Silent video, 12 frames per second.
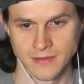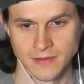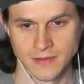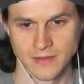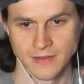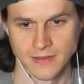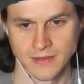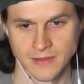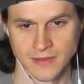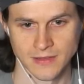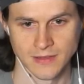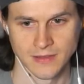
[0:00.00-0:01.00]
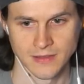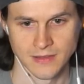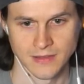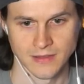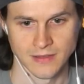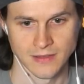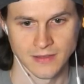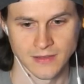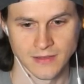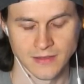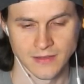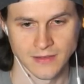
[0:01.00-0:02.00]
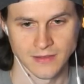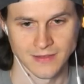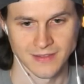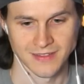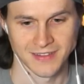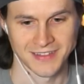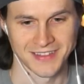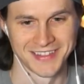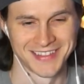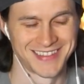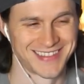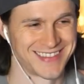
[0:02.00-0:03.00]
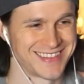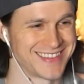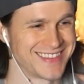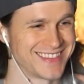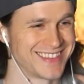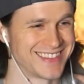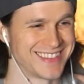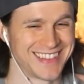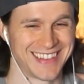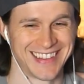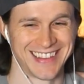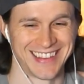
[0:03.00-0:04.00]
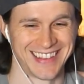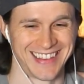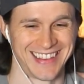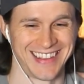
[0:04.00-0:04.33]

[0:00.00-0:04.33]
The person shown says nothing.